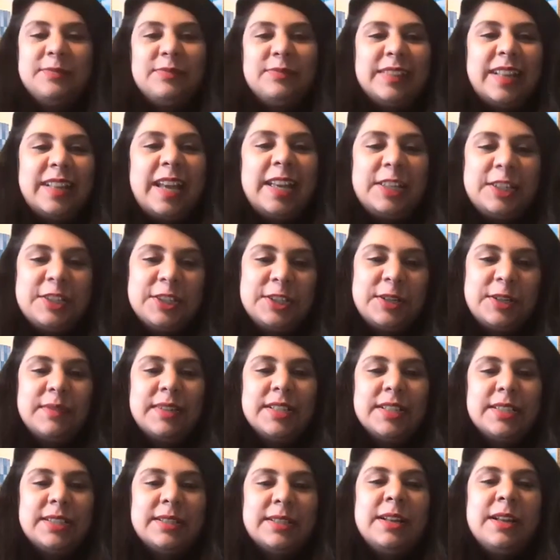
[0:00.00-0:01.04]
Thank you so
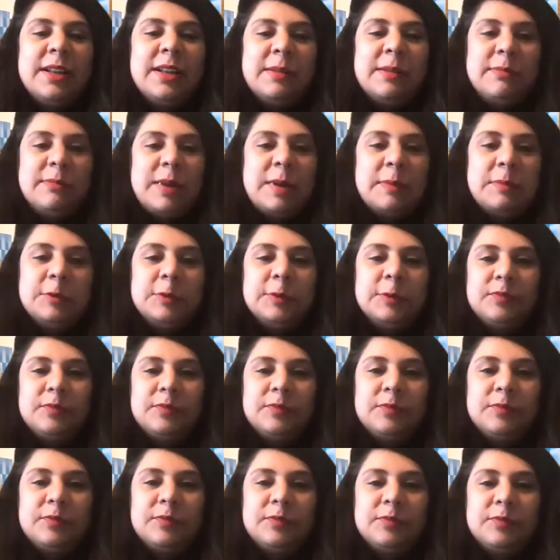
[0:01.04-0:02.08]
much, Babu.
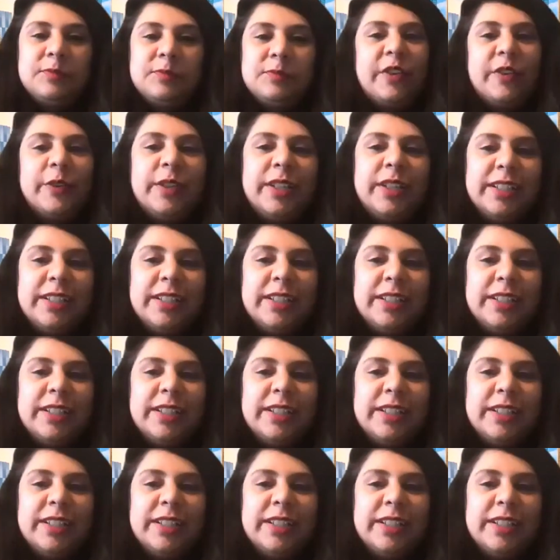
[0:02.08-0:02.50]
Looking forward.